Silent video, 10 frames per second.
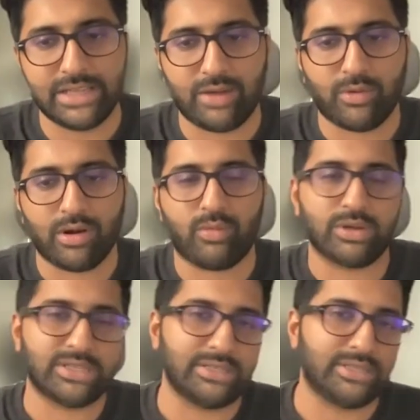network,
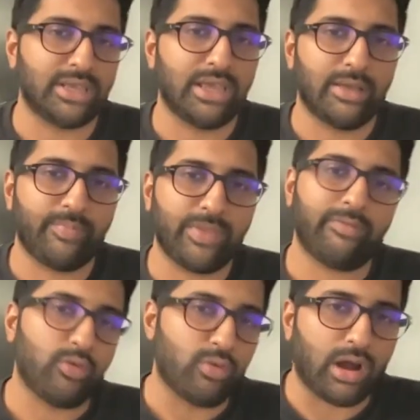versus if
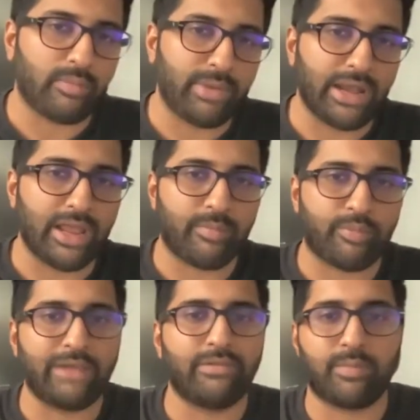you are building a
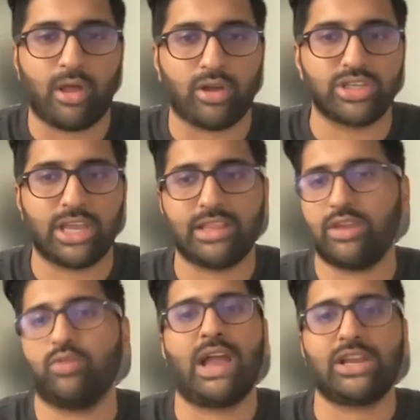private blockchain, then
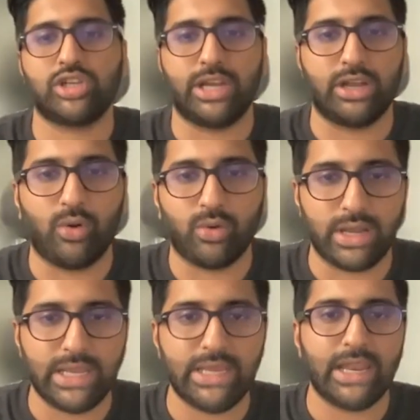you actually don't
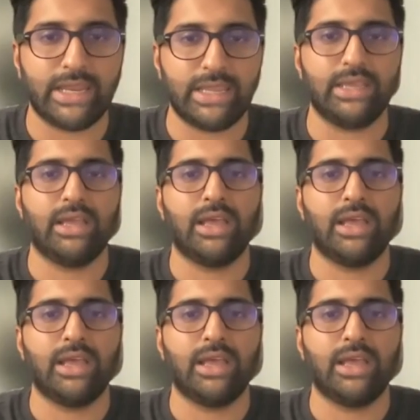need any